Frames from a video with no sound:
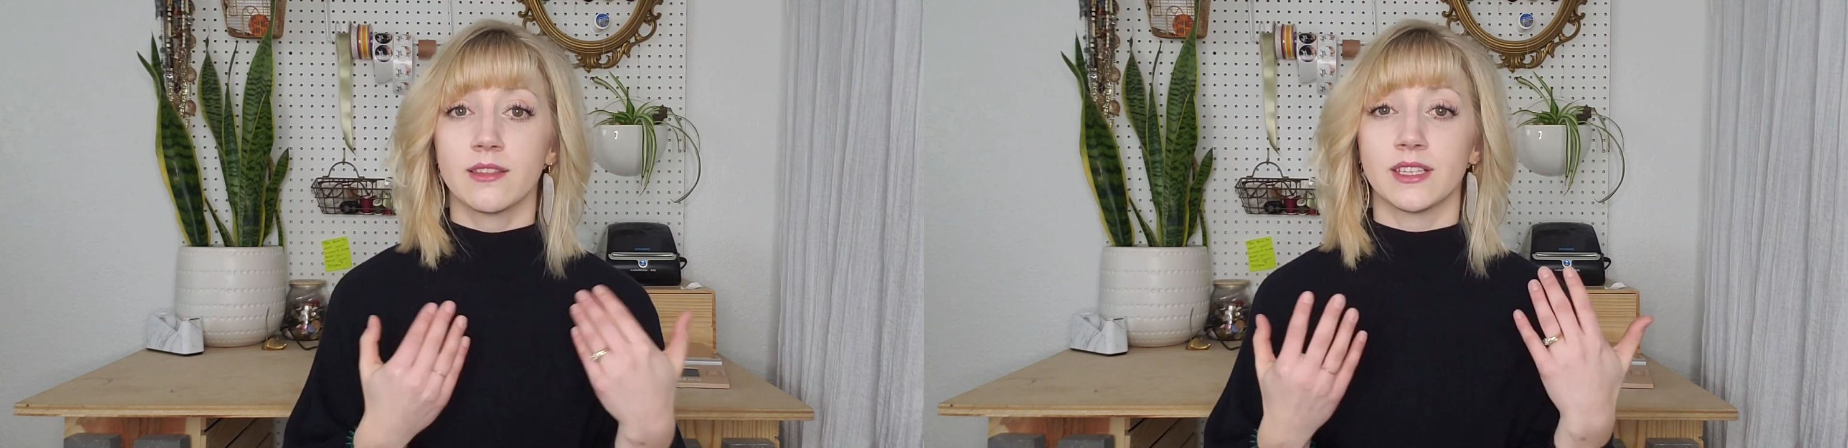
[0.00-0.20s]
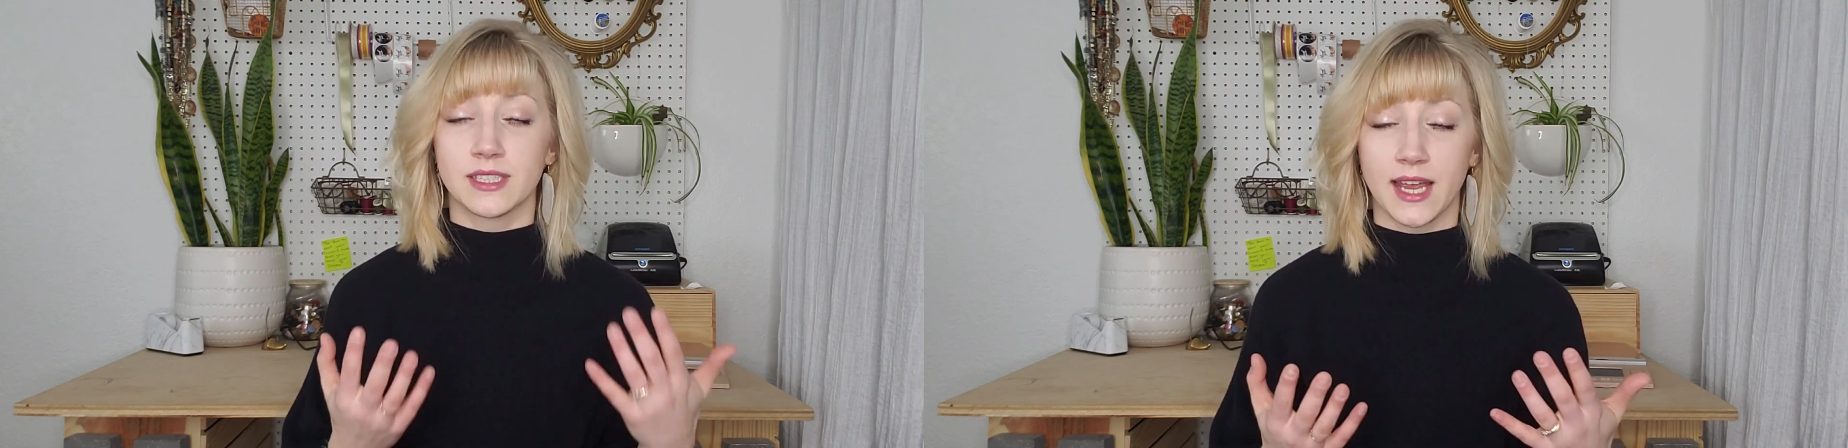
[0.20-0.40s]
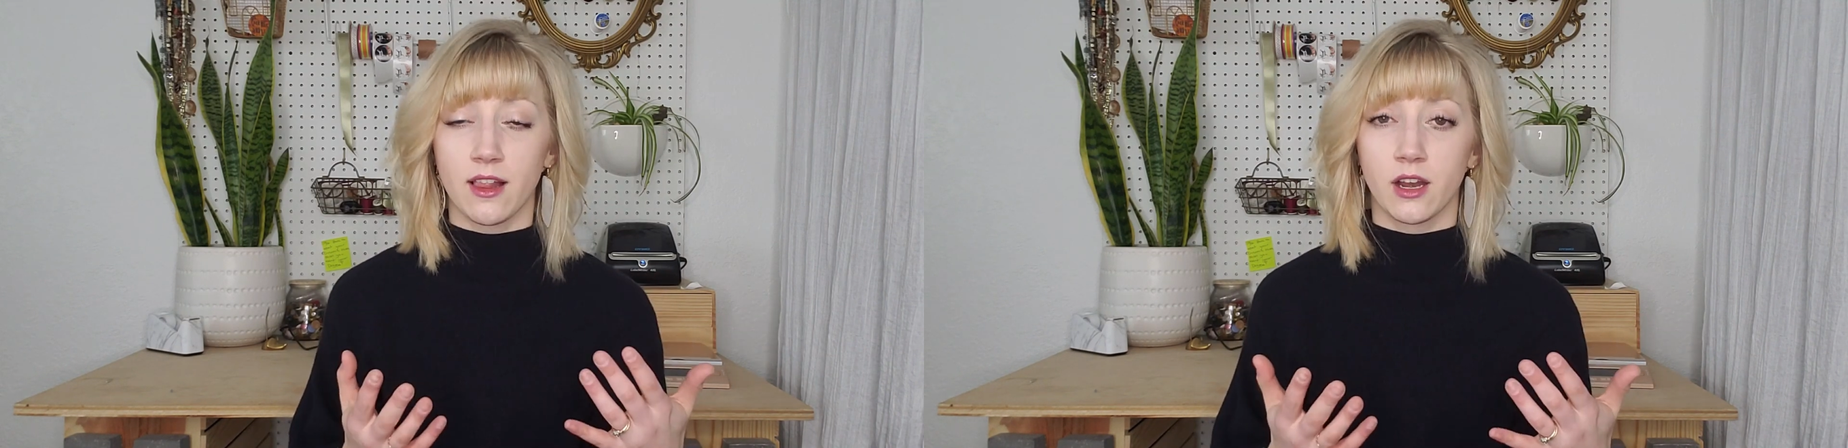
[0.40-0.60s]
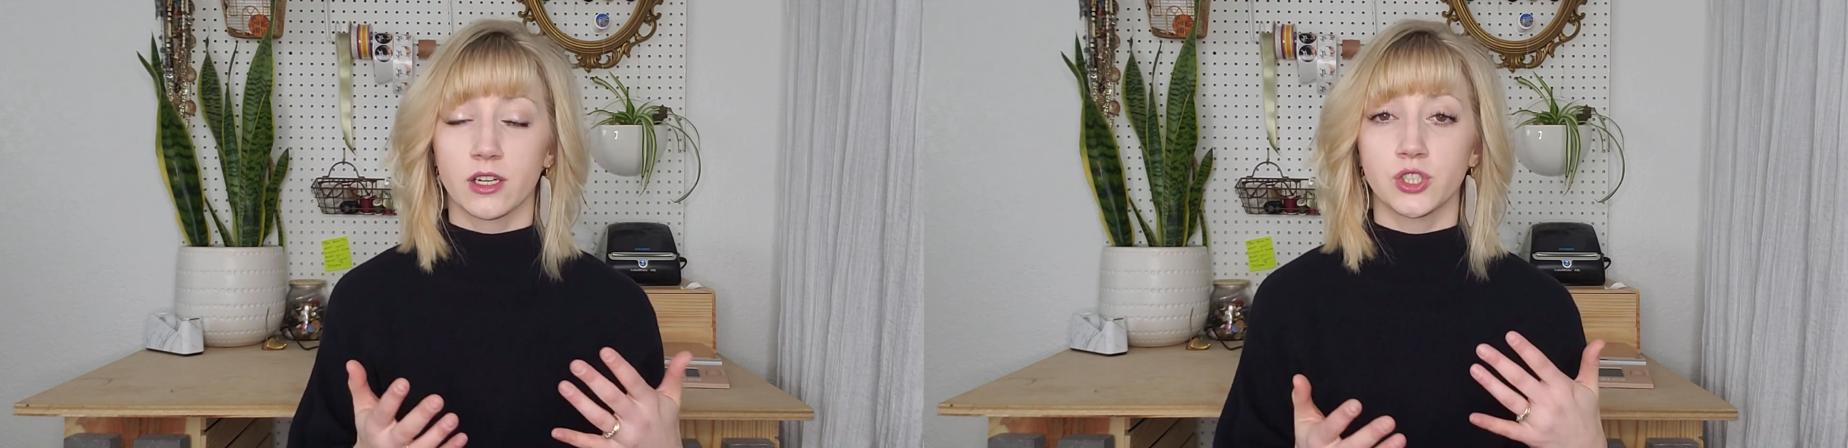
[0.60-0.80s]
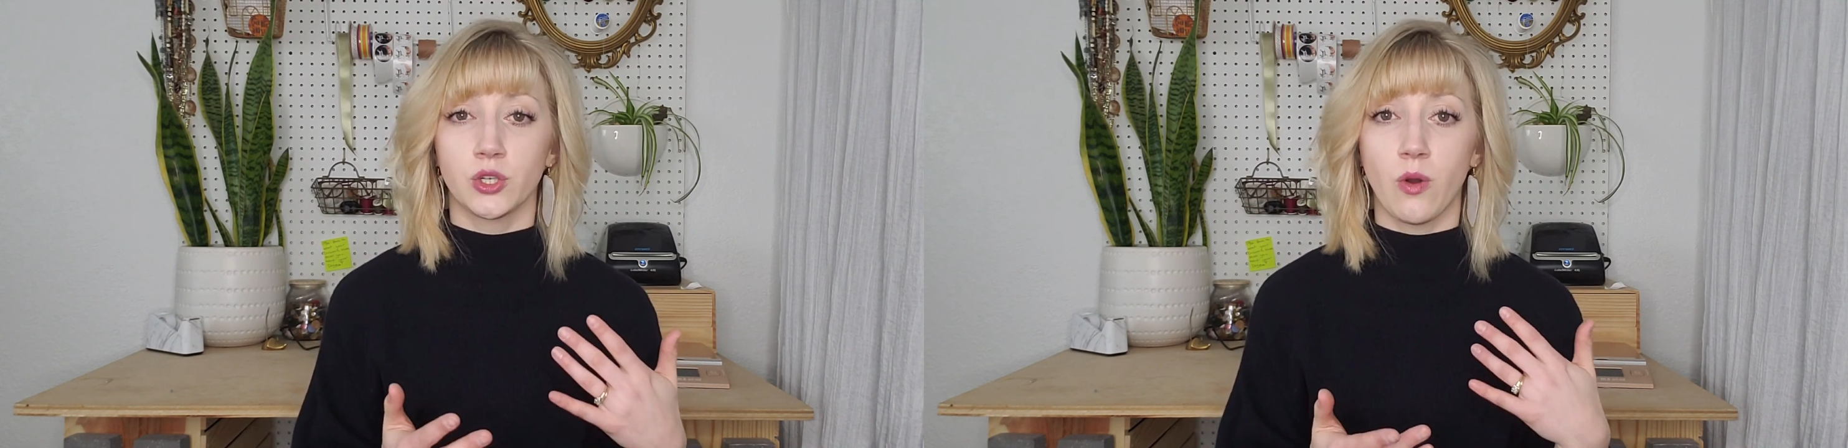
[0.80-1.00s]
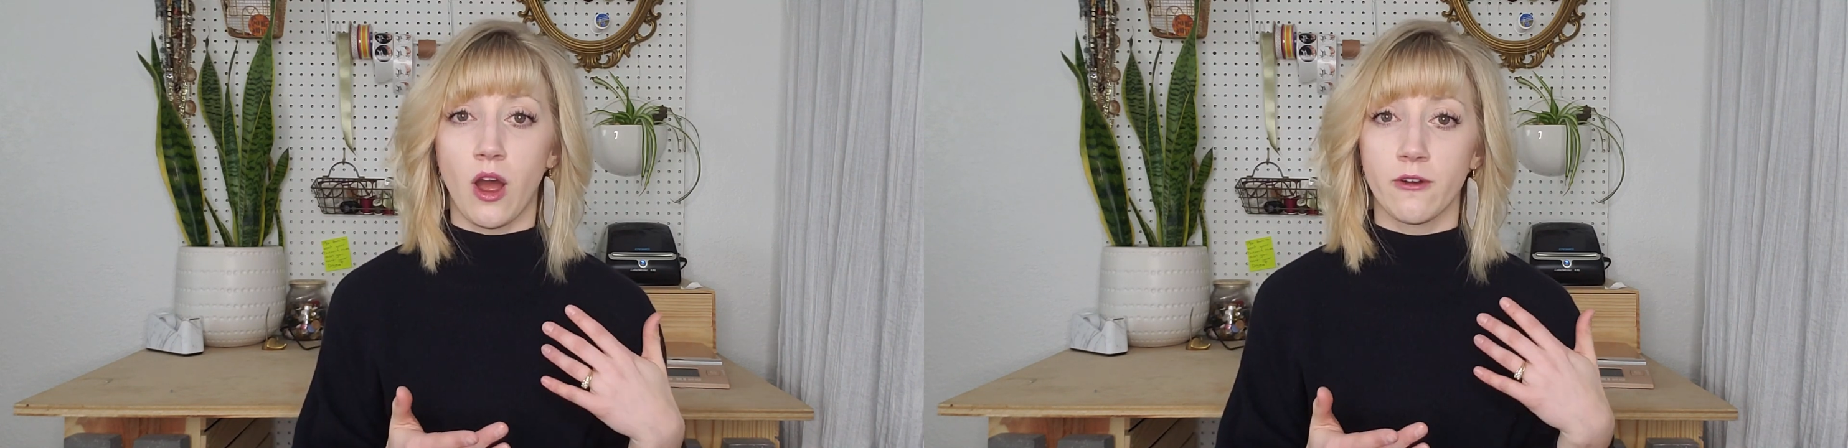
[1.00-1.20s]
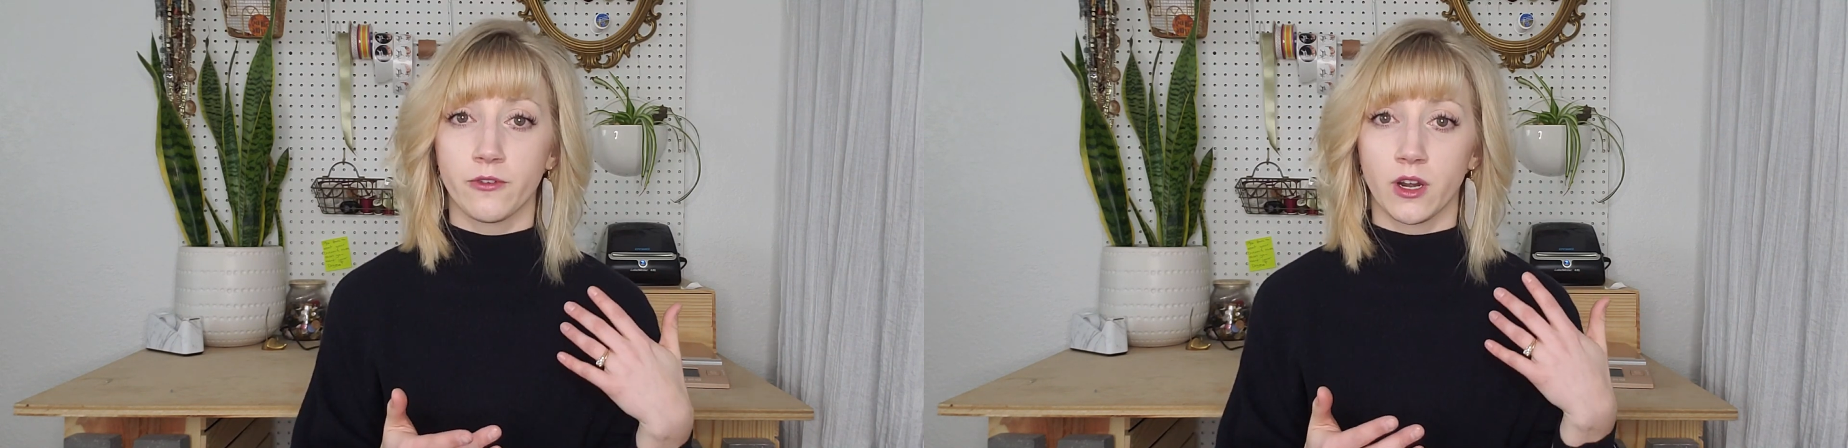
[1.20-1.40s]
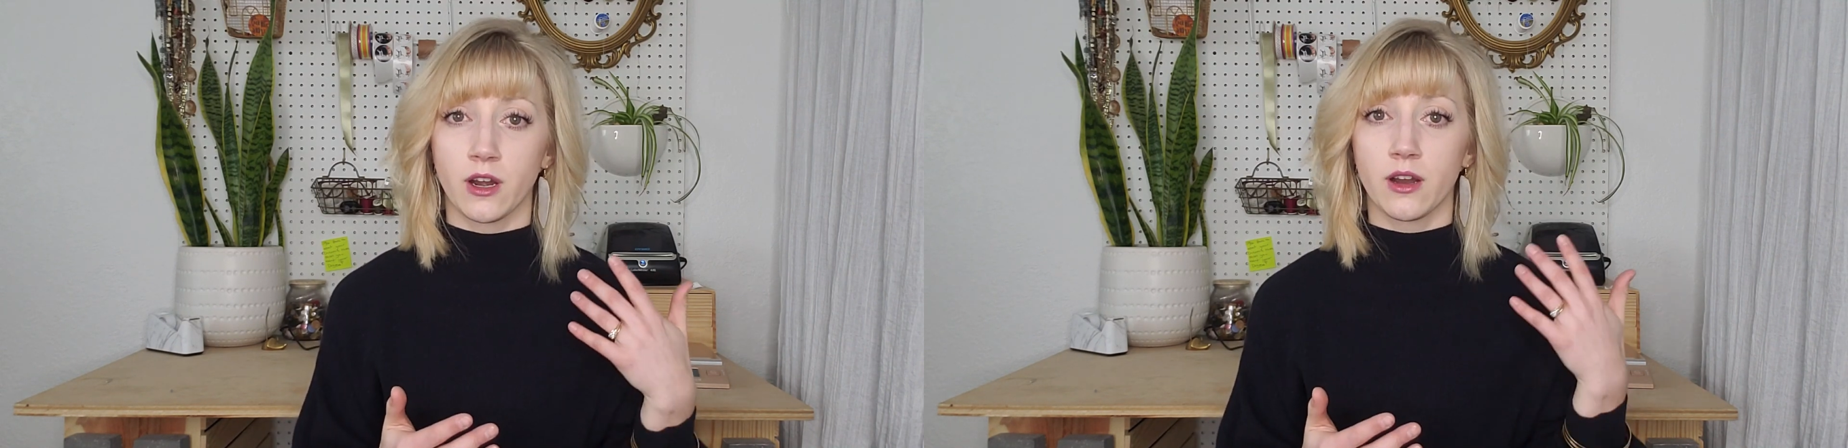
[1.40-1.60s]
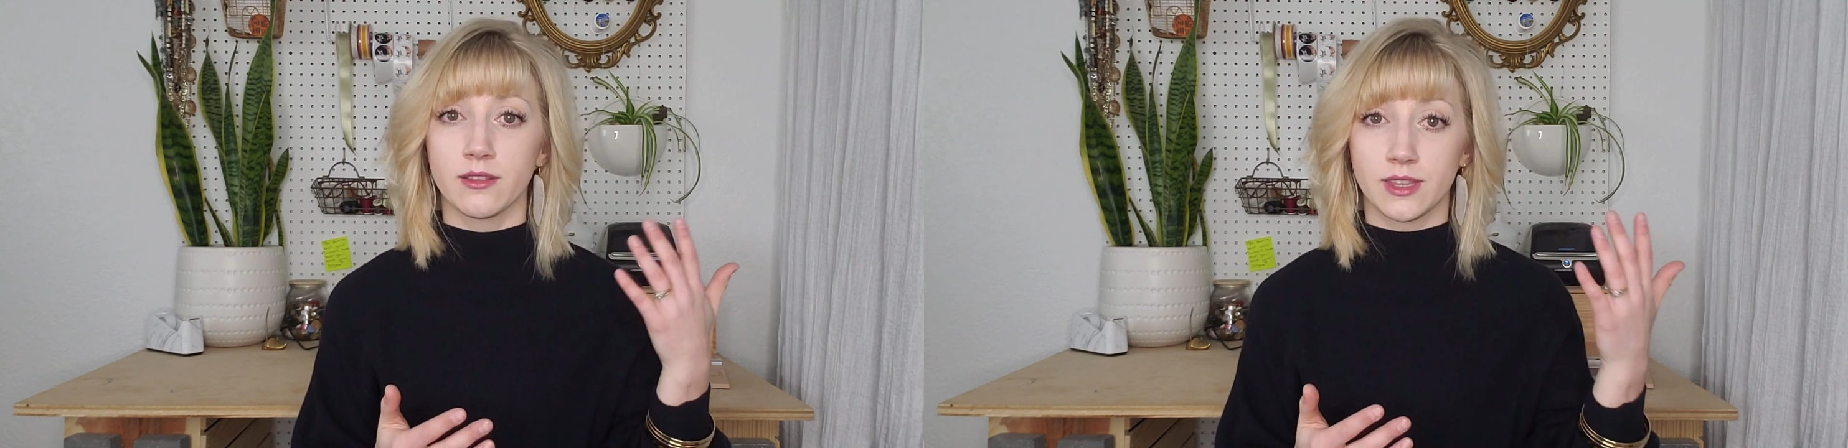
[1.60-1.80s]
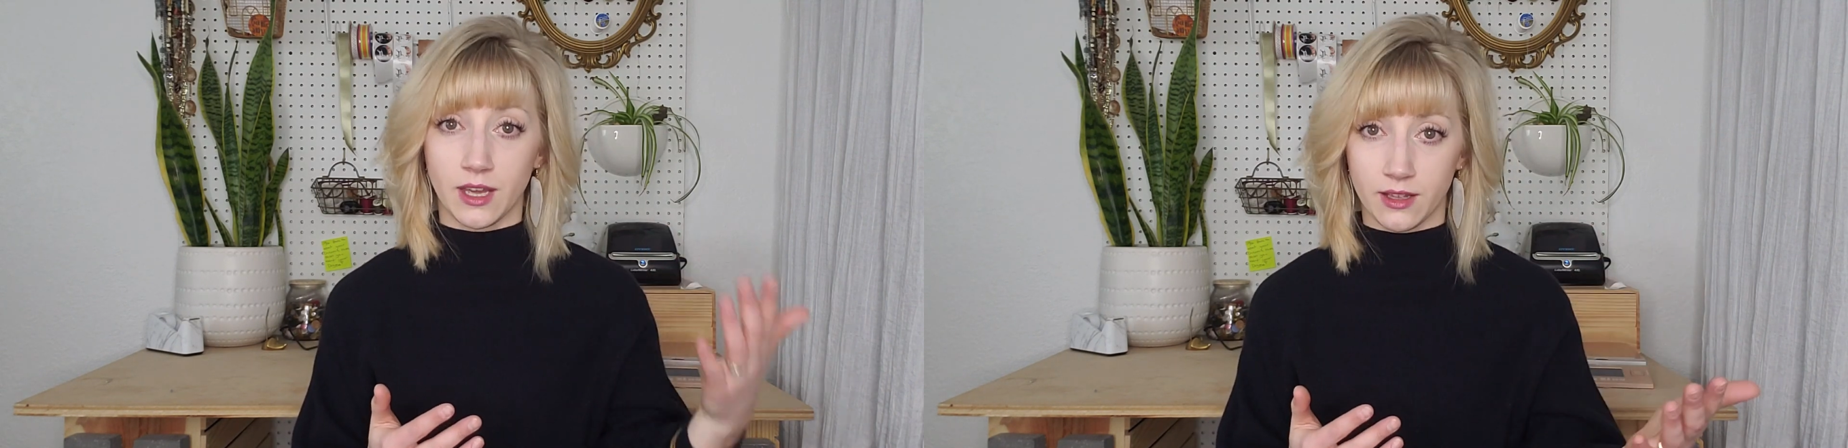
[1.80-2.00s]
the seller, to offer
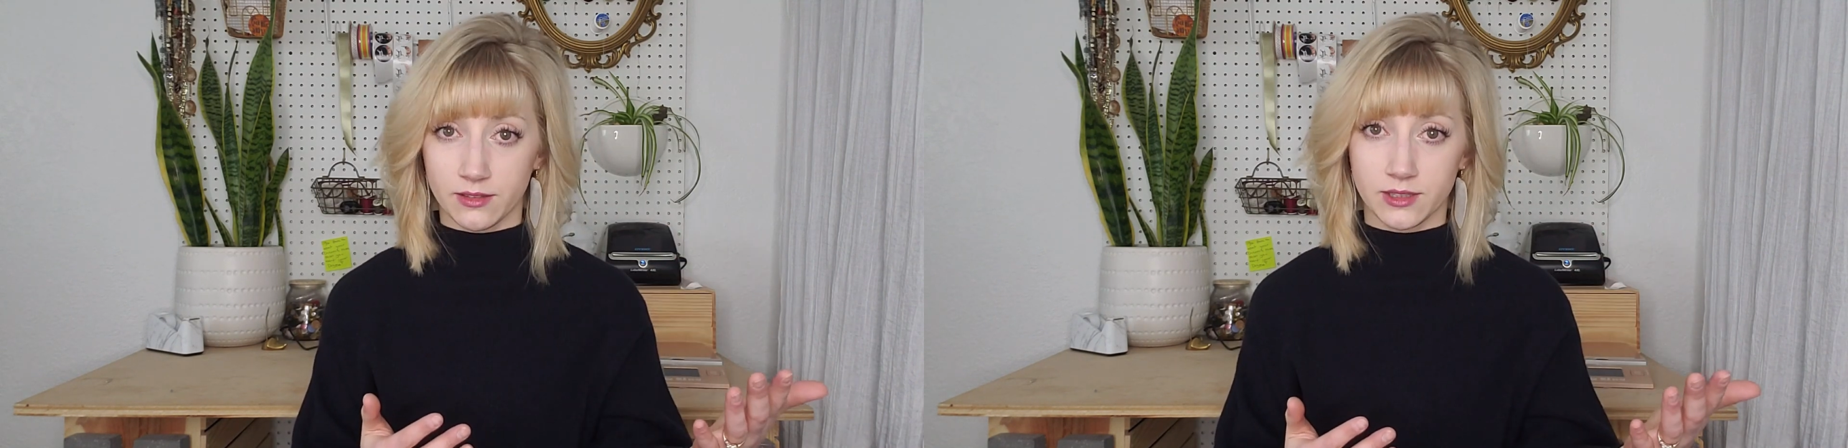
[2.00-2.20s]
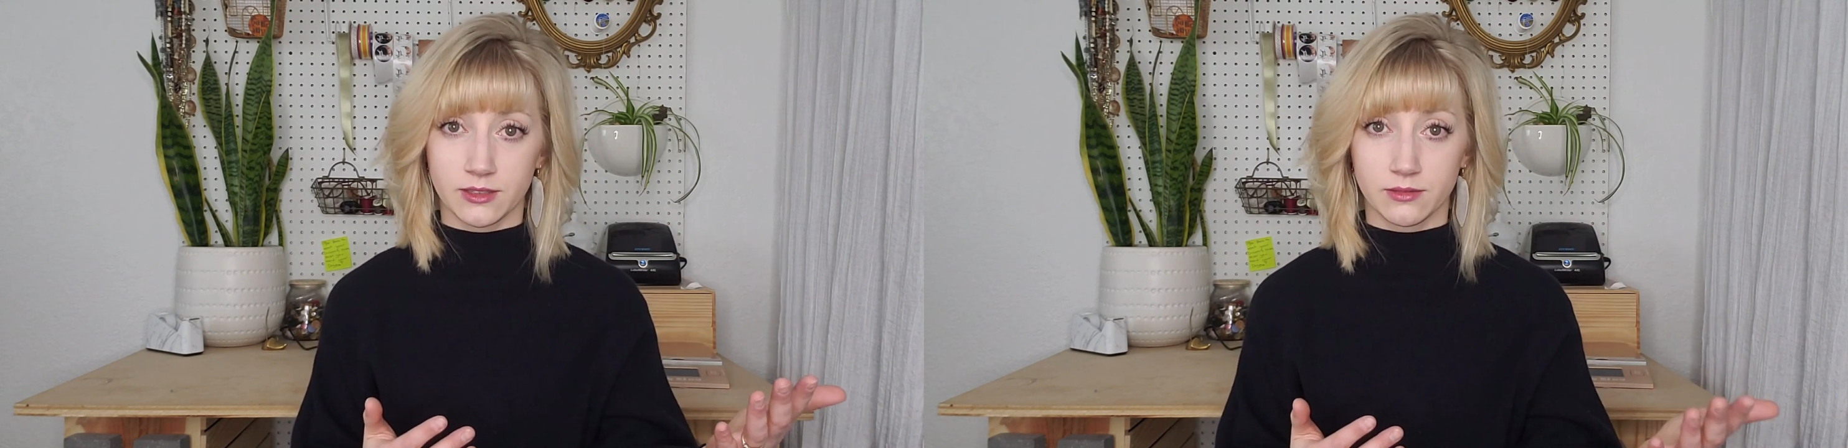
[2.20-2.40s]
the